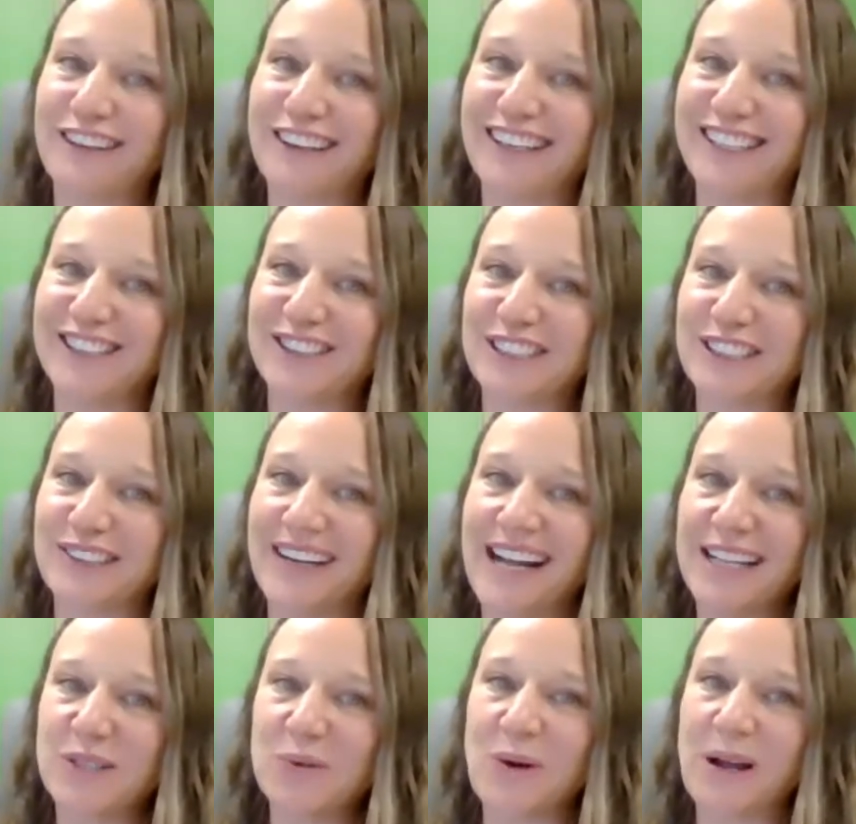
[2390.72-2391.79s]
very true.
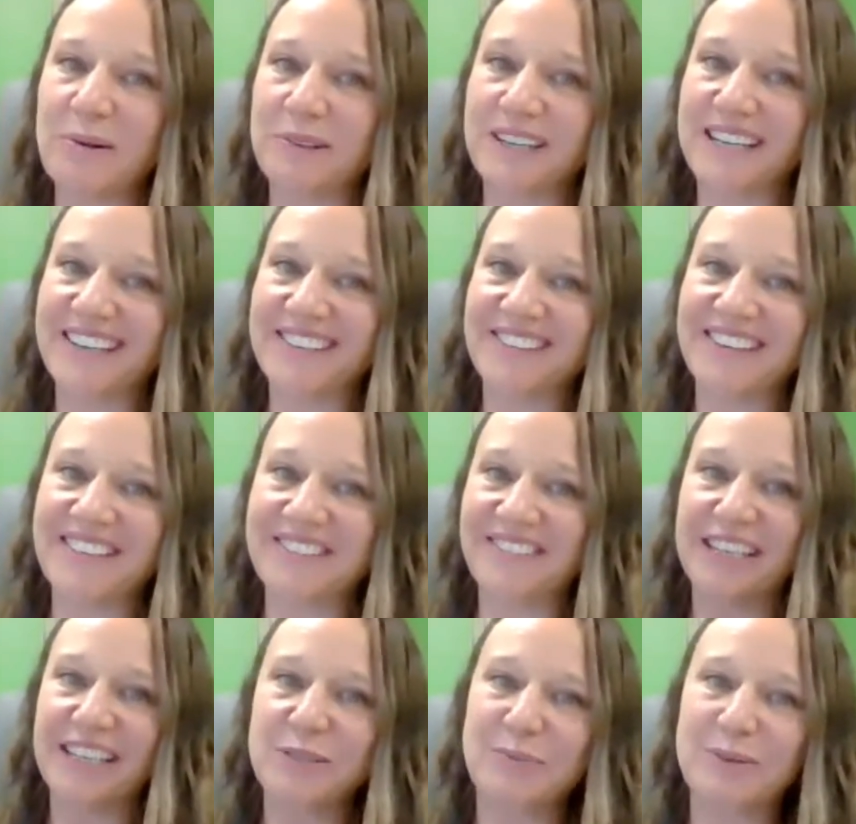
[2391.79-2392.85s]
Hence why we're here on
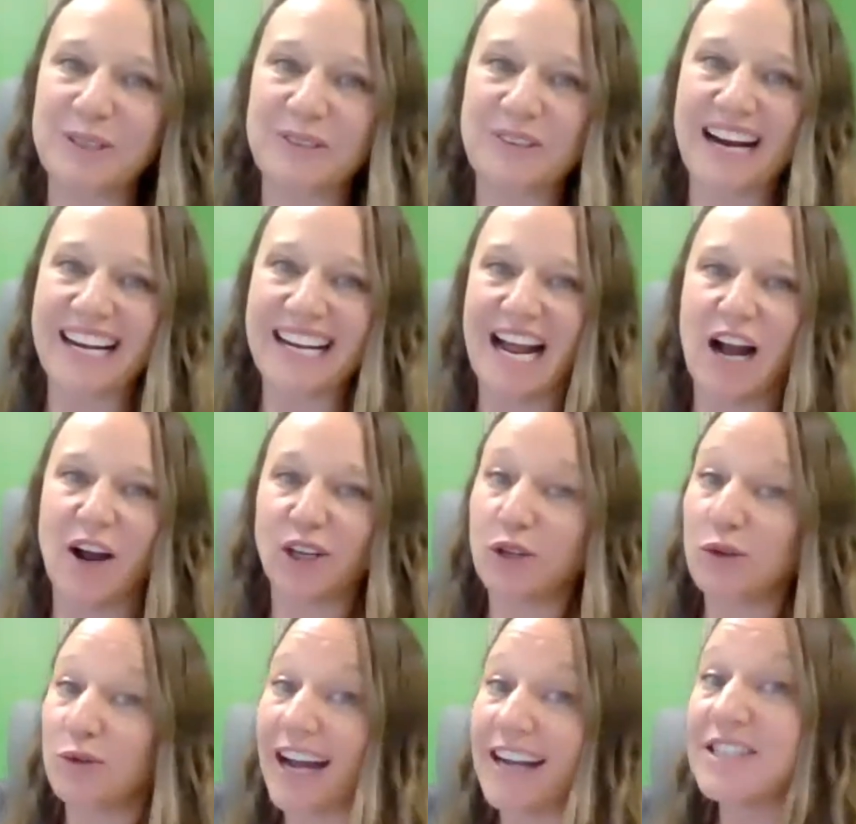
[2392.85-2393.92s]
Facebook right now.
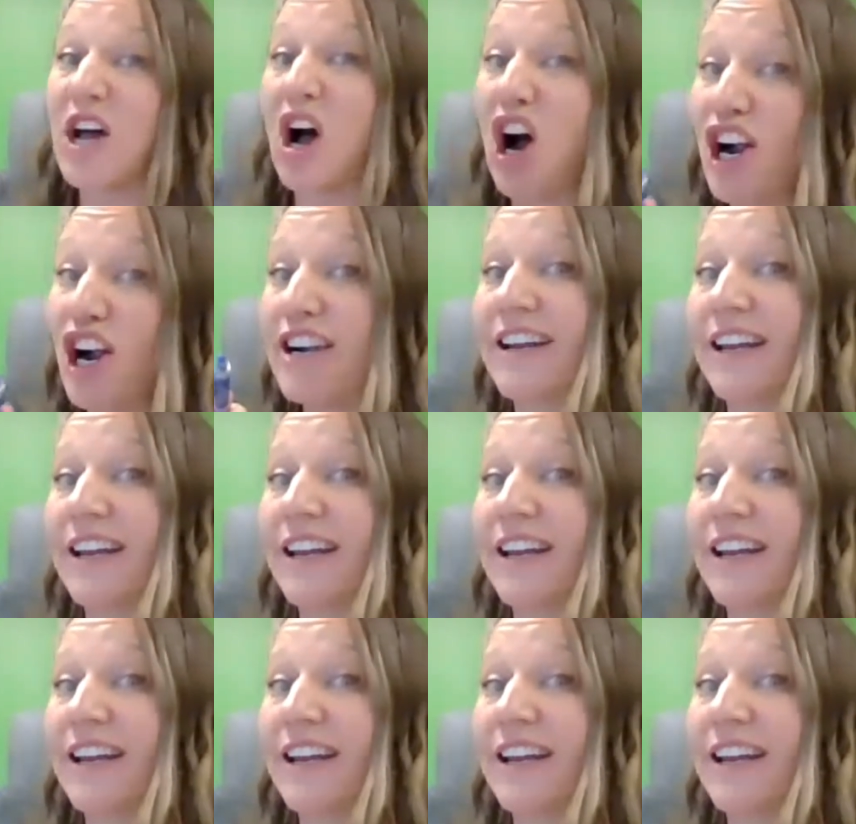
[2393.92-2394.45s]
You guys are